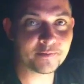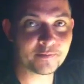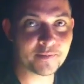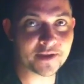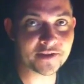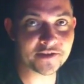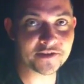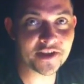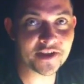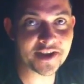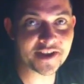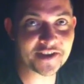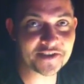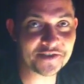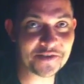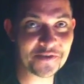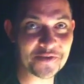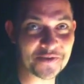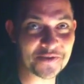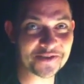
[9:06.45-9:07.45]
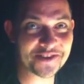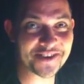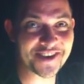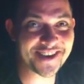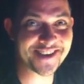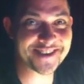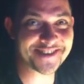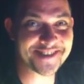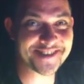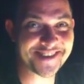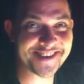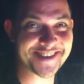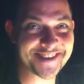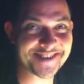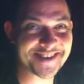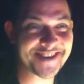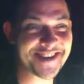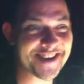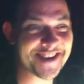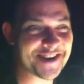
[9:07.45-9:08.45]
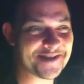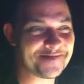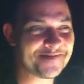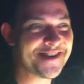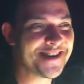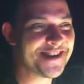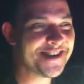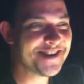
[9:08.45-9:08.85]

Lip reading: Ben's not as enthusiastic as I am,